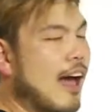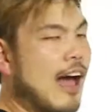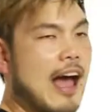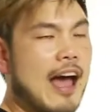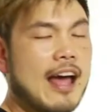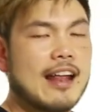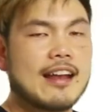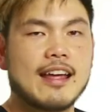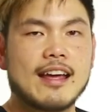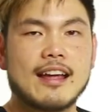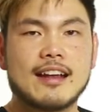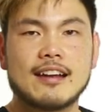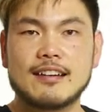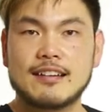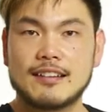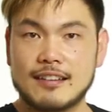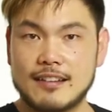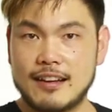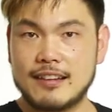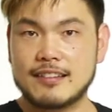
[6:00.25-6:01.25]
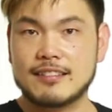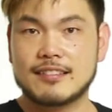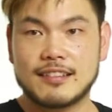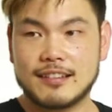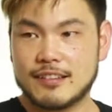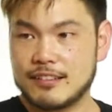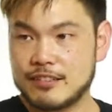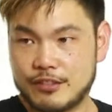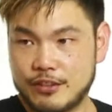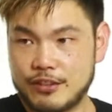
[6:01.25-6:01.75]
And then the next thing
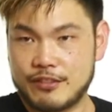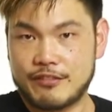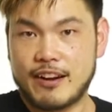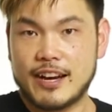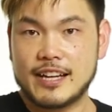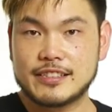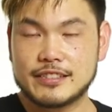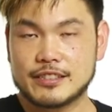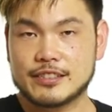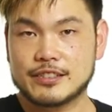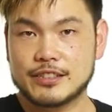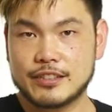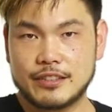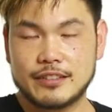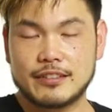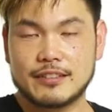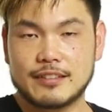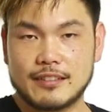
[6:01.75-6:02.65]
is you arrange your shoot,